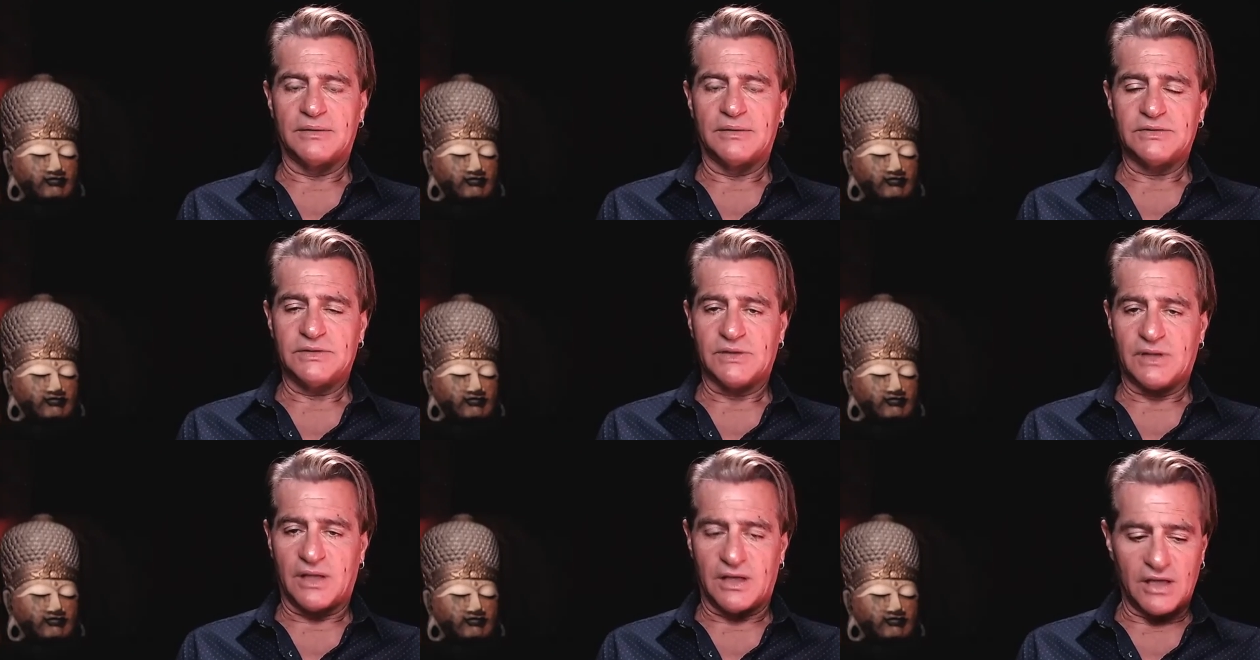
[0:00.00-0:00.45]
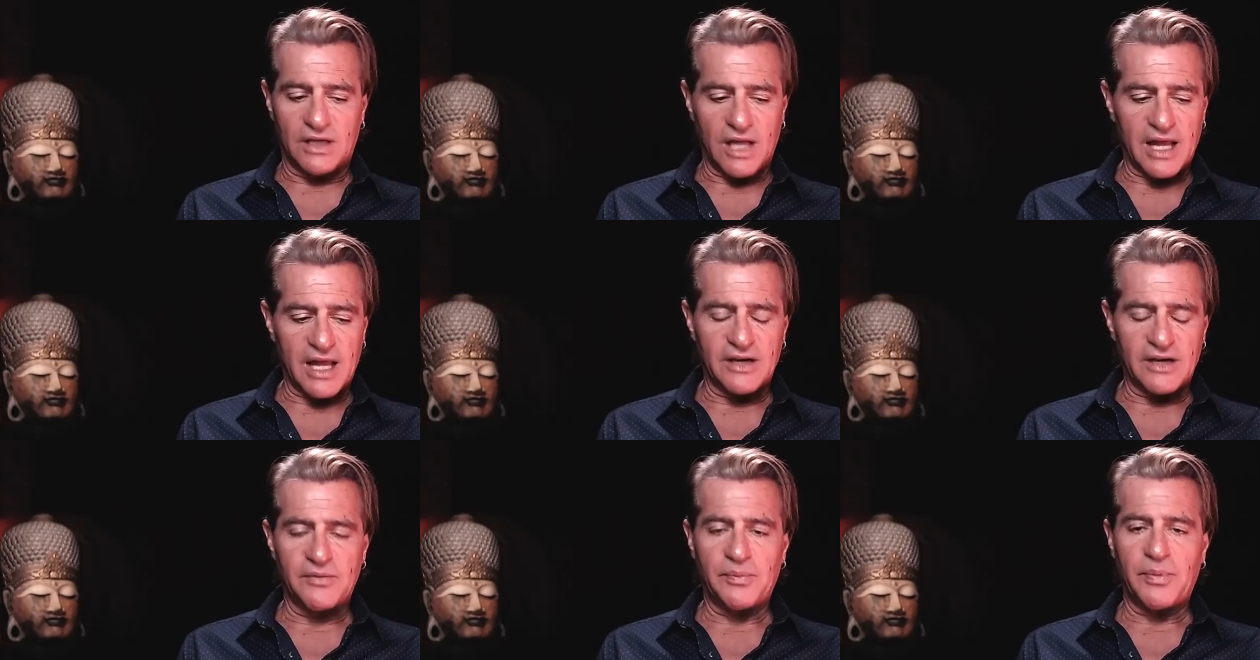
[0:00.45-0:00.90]
Speaker 1: A lot of
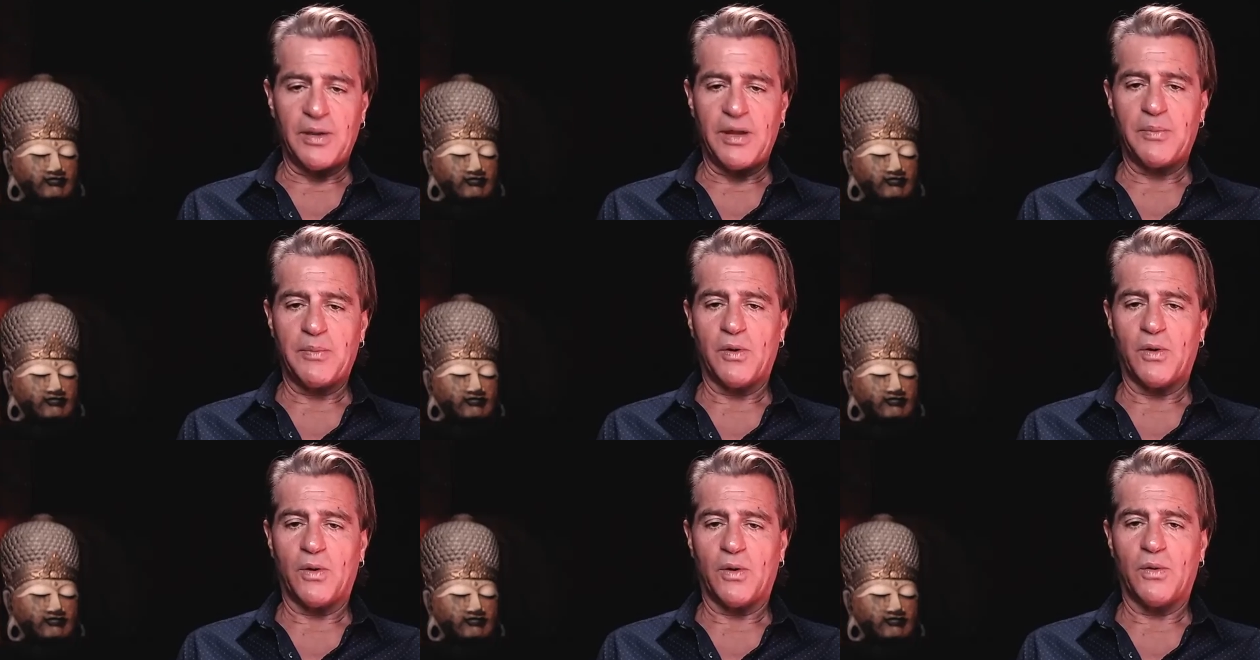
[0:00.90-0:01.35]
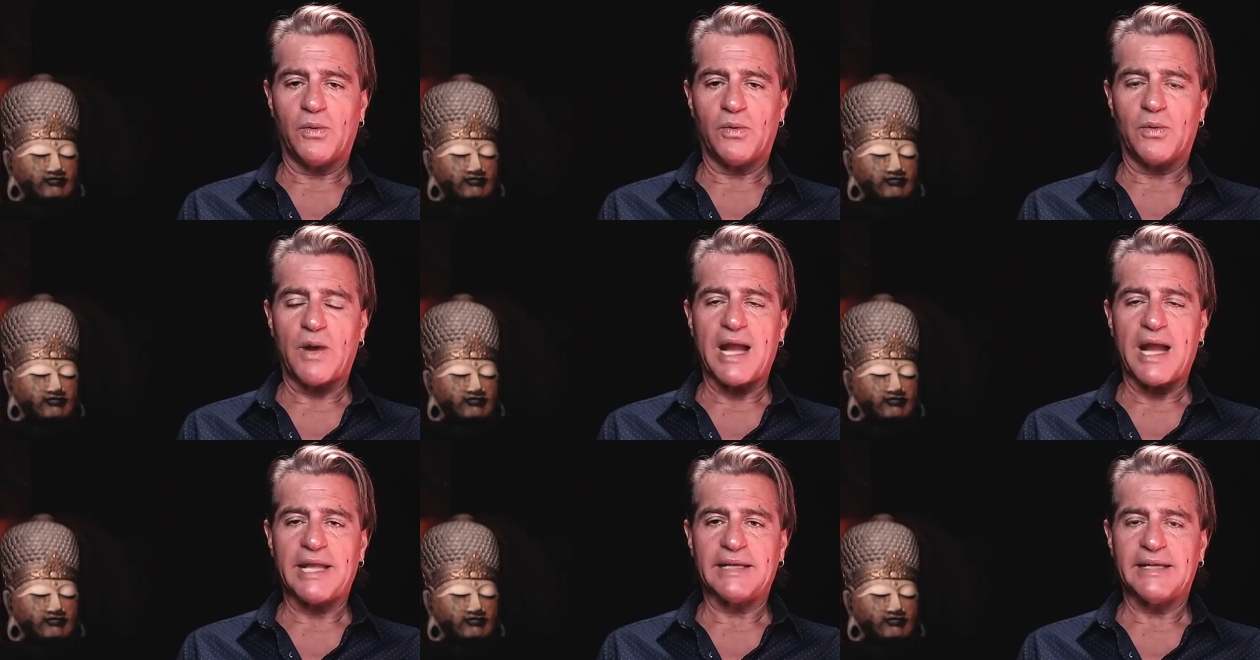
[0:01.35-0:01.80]
people right
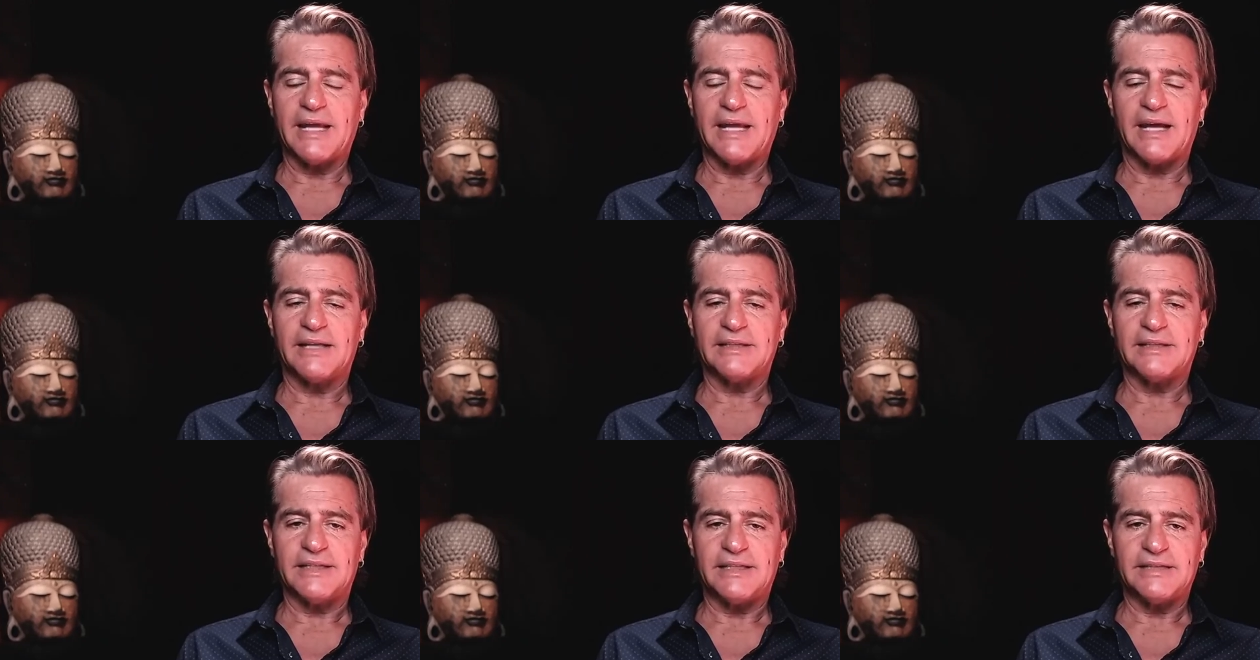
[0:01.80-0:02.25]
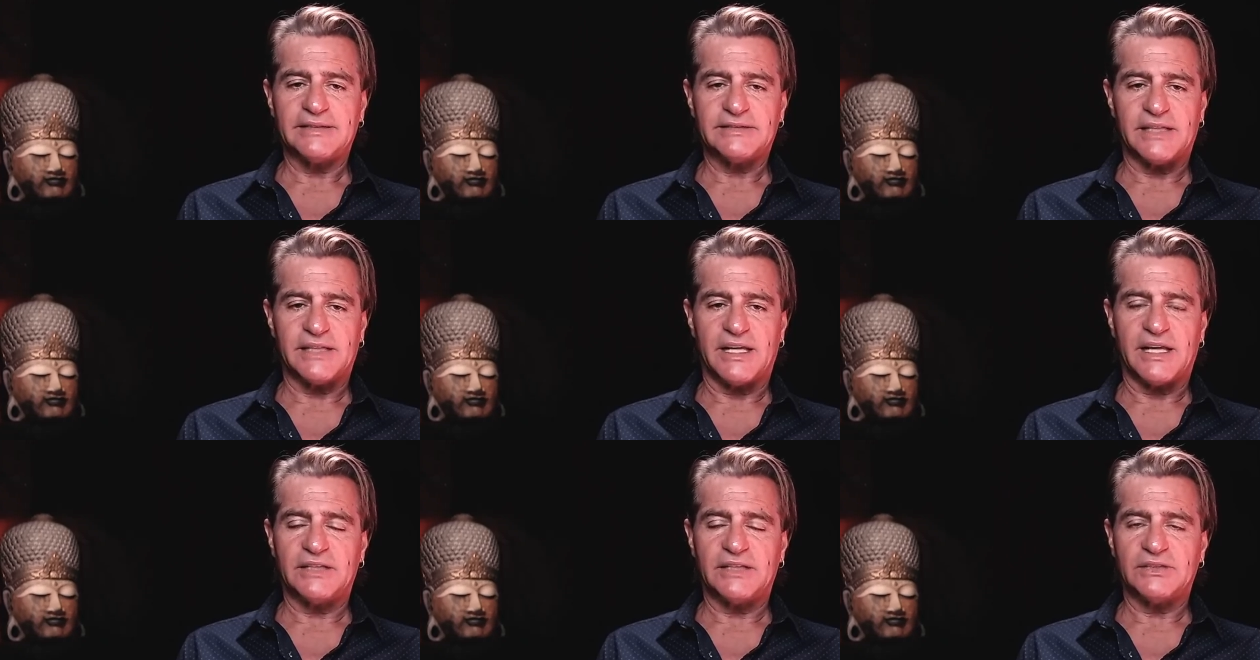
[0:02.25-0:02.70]
now these days
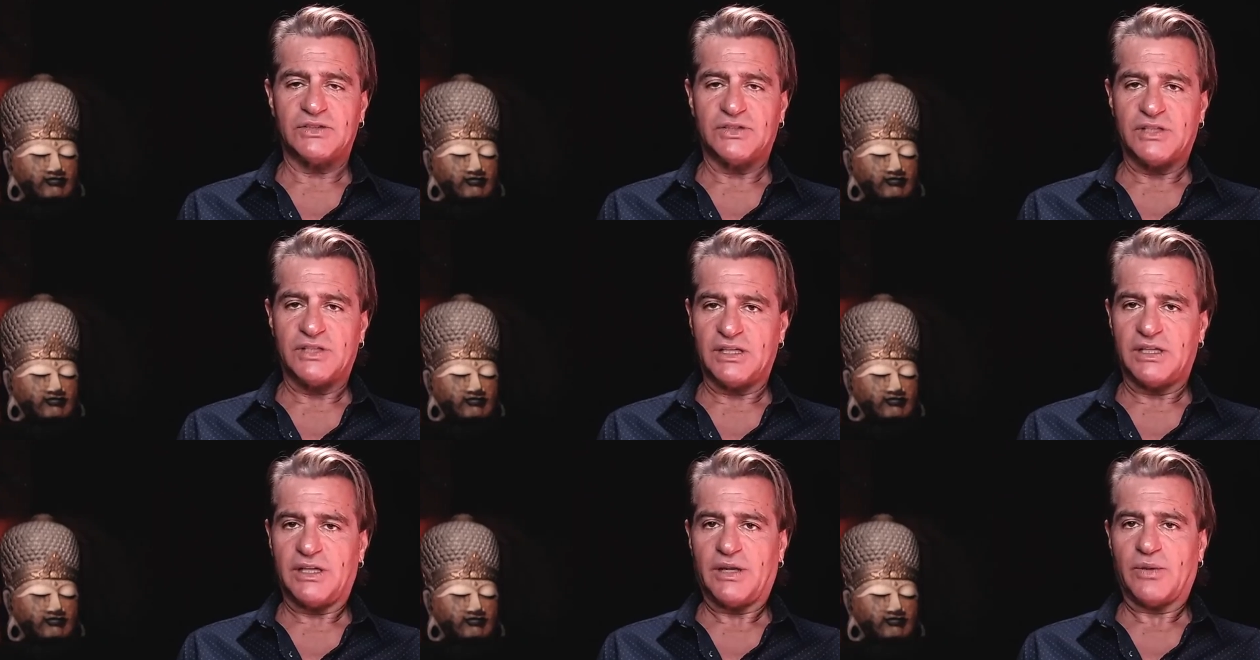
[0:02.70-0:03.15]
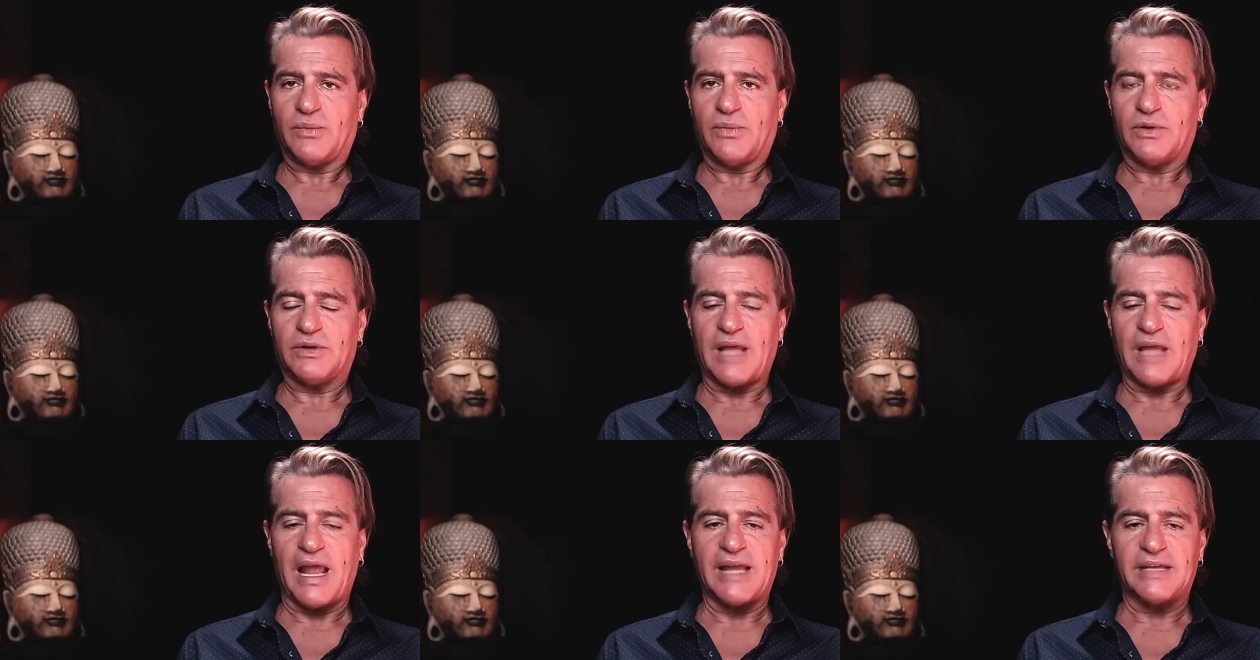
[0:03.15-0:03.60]
dealing with
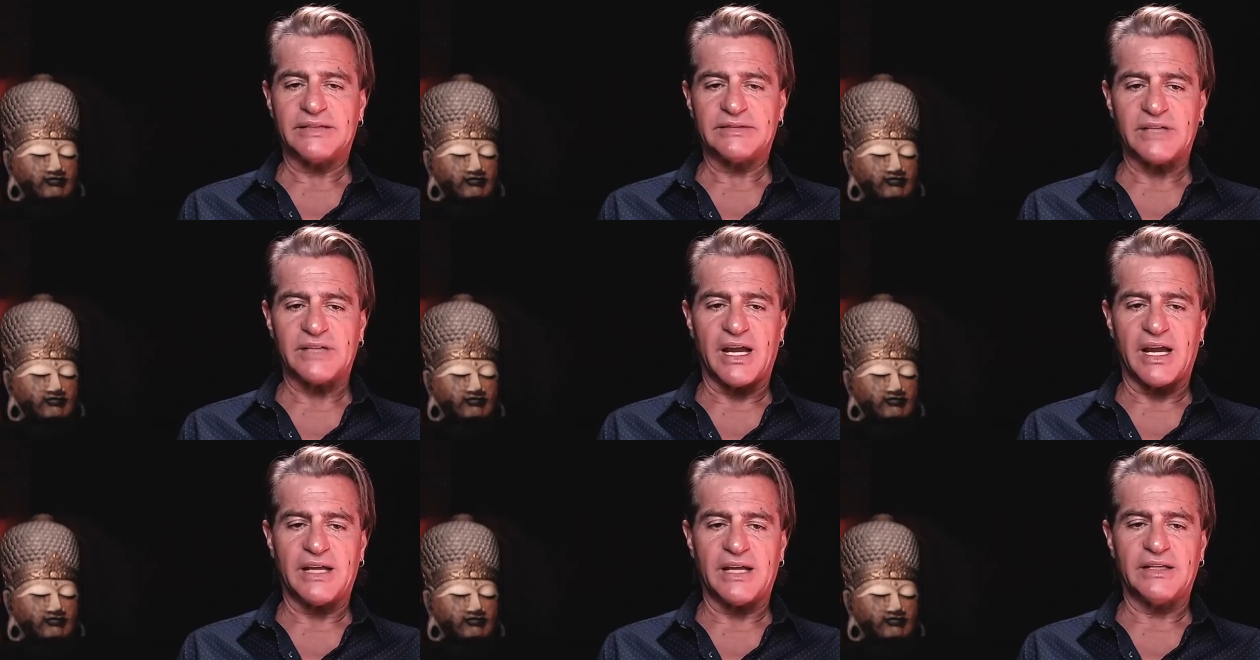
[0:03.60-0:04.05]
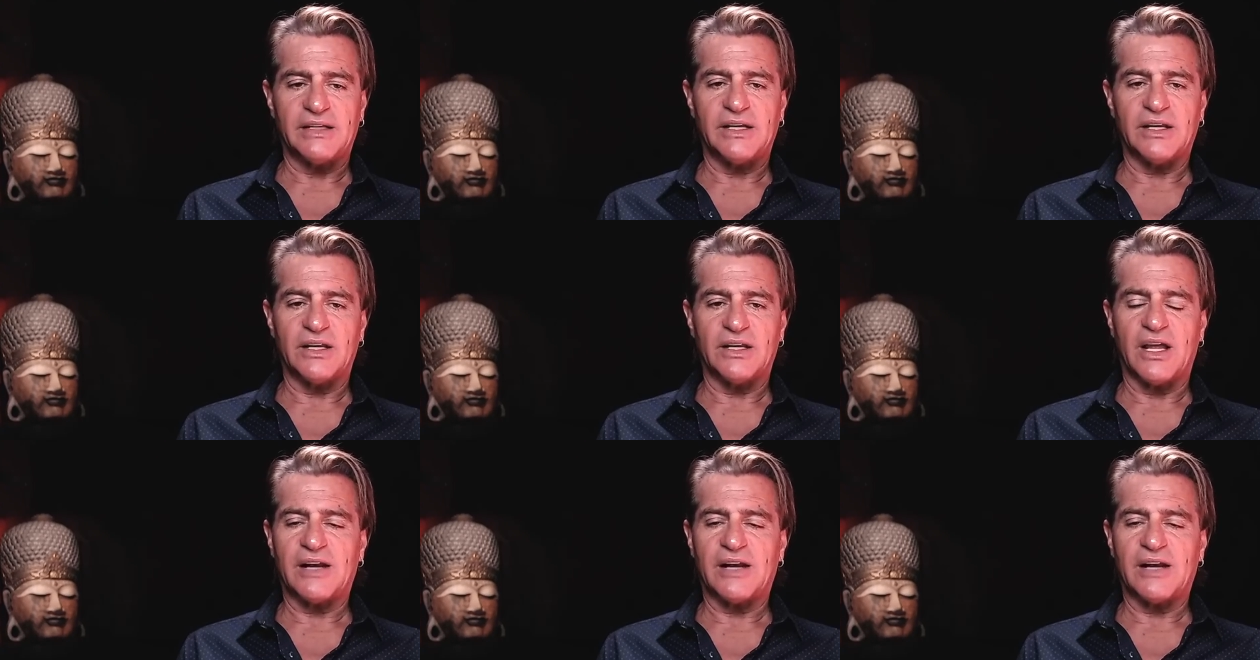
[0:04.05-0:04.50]
anxiety, a lot
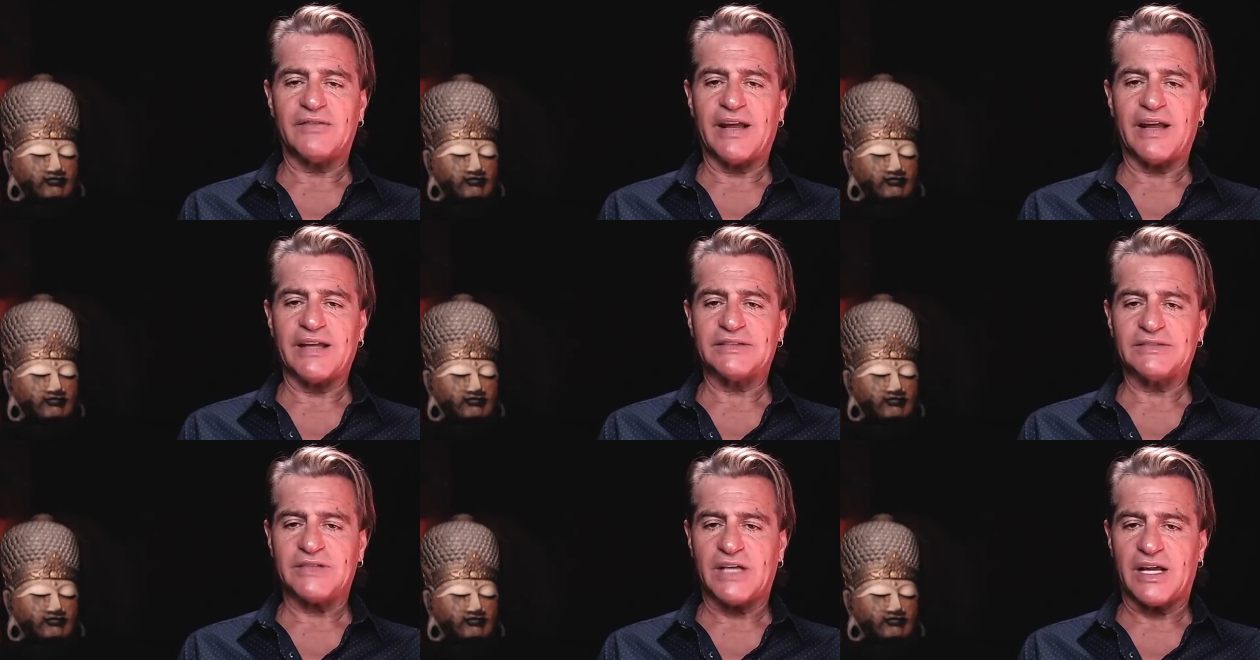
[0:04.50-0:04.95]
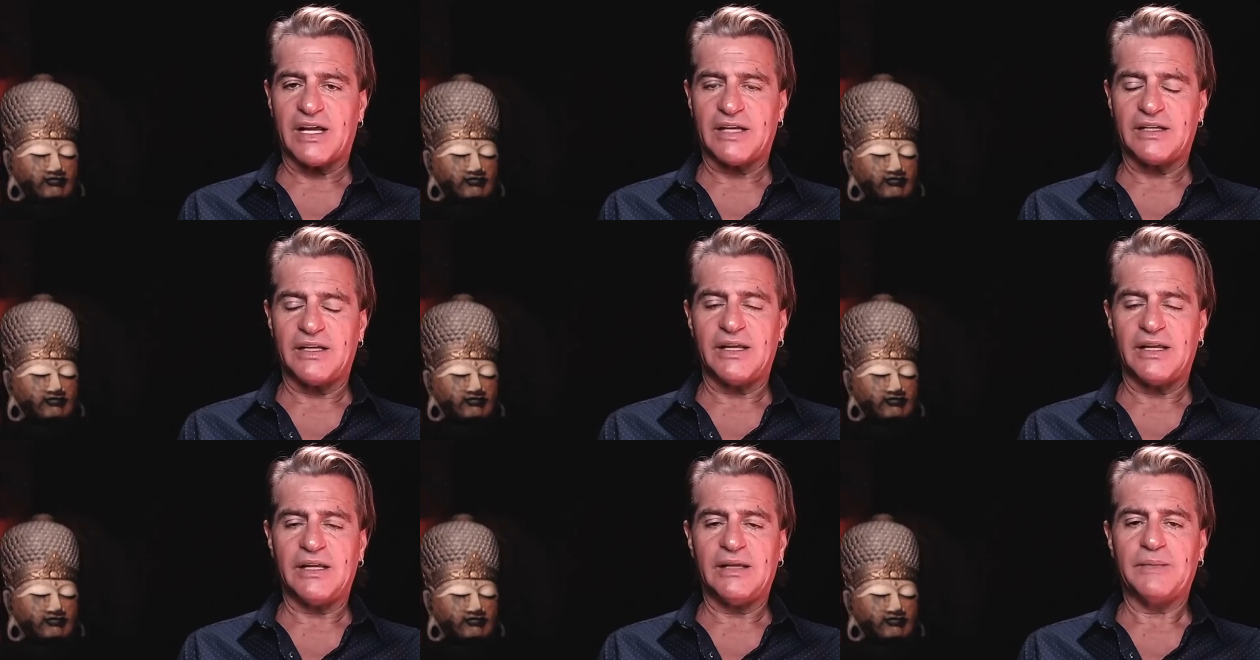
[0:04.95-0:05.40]
of anxiety,
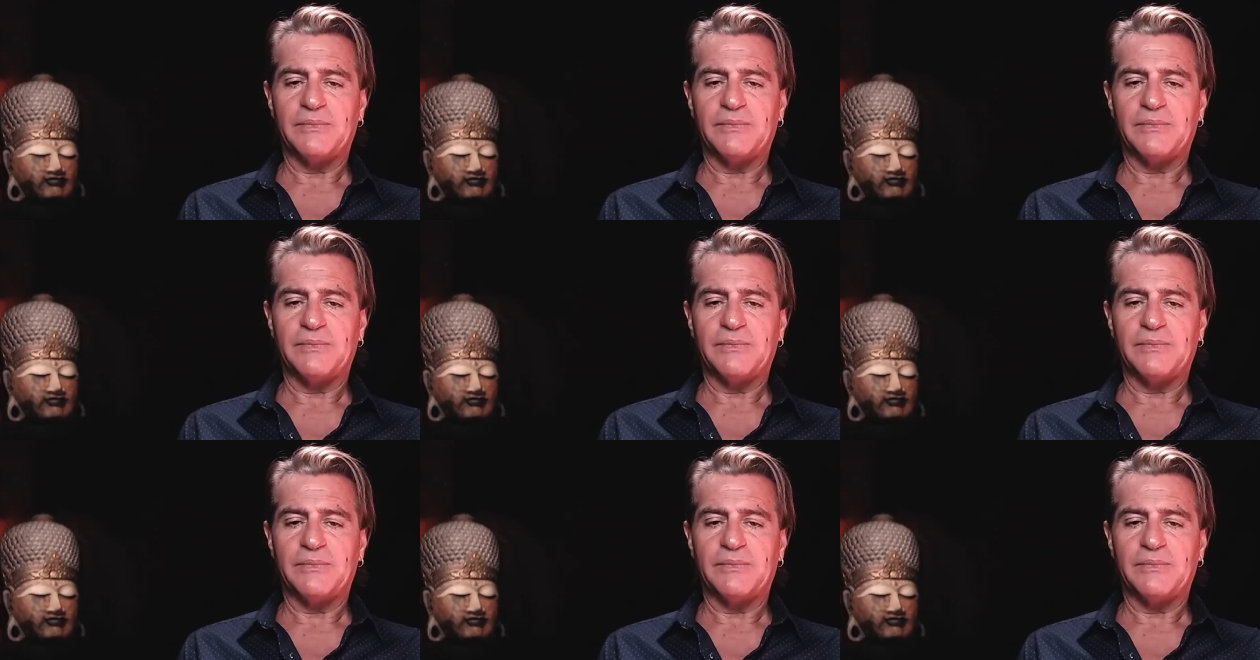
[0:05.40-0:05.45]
